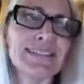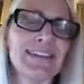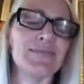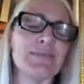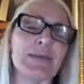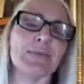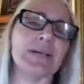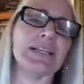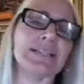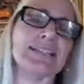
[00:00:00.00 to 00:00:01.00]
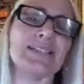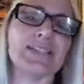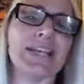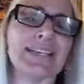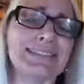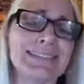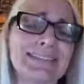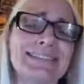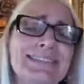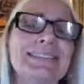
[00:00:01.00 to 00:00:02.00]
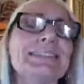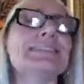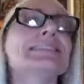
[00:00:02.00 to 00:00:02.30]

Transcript: gives me the willies. It's just like, ooh!